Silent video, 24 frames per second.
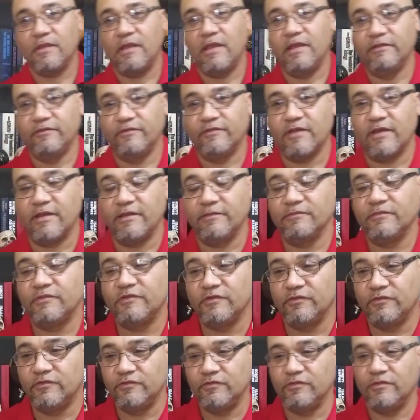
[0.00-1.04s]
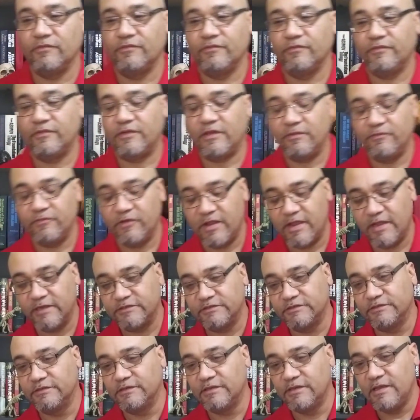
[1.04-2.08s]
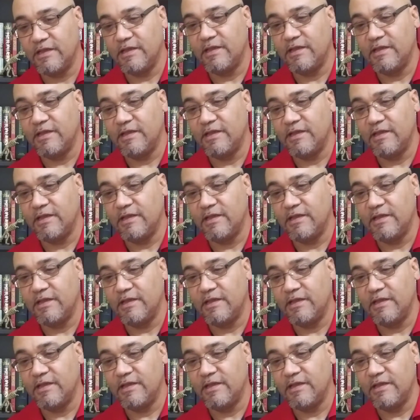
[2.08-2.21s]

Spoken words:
enzyme to do the same reaction.